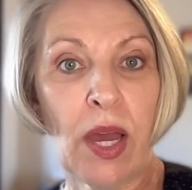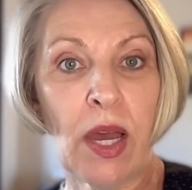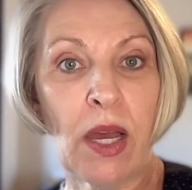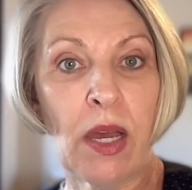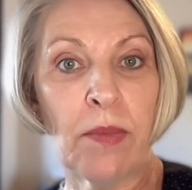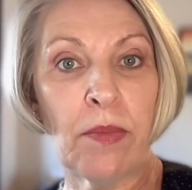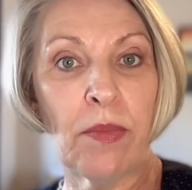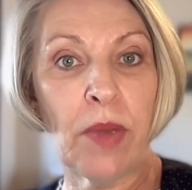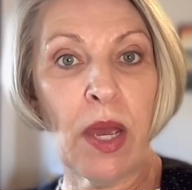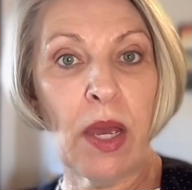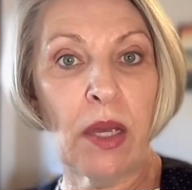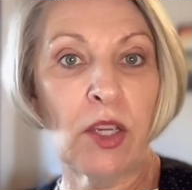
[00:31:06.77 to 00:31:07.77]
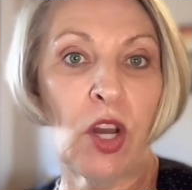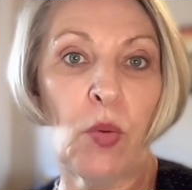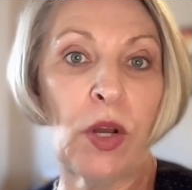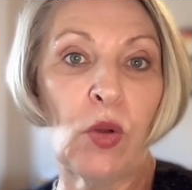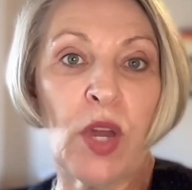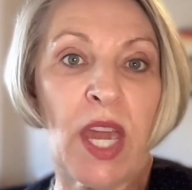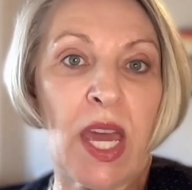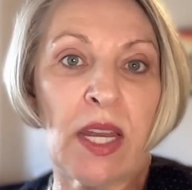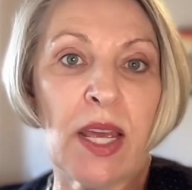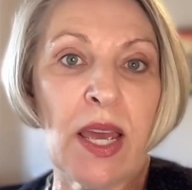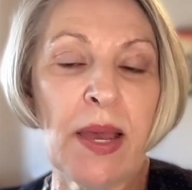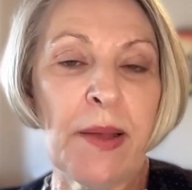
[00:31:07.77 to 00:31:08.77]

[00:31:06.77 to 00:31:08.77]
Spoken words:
We're looking at,